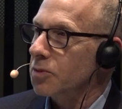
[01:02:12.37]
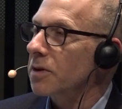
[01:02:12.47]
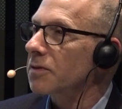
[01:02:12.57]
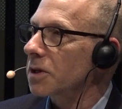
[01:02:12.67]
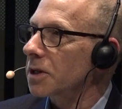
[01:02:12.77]

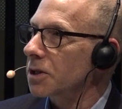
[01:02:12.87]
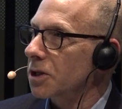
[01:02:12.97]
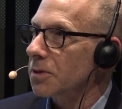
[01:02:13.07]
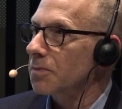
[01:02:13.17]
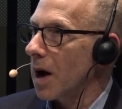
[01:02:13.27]

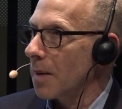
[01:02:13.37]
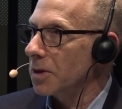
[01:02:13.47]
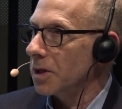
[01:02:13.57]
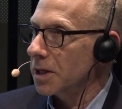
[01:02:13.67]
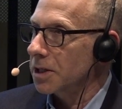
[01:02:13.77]
privileged
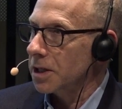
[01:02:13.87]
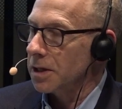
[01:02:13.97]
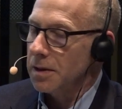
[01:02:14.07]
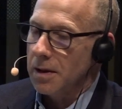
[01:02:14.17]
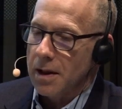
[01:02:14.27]
population.